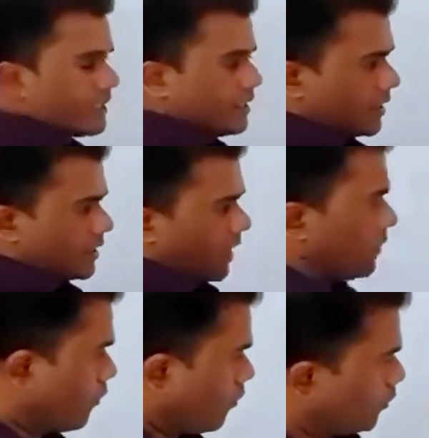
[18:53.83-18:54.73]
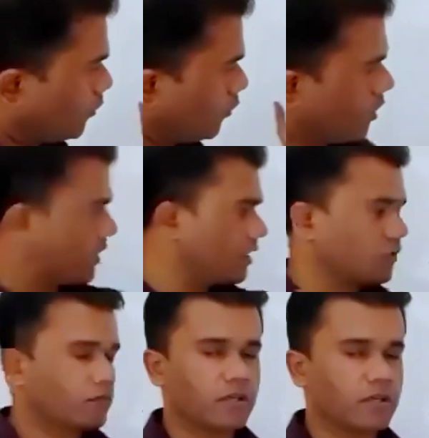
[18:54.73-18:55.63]
writing formula,
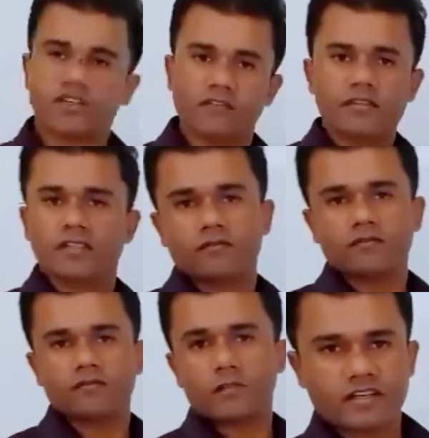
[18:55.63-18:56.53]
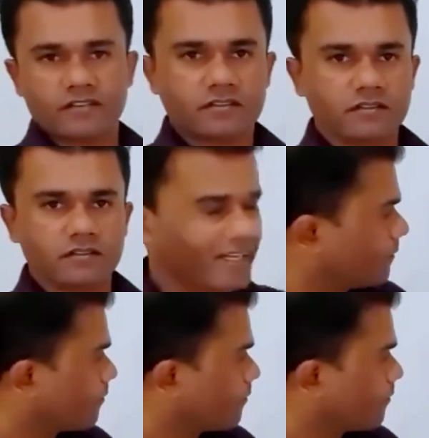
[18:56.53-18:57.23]
equation, everything will be discussed later.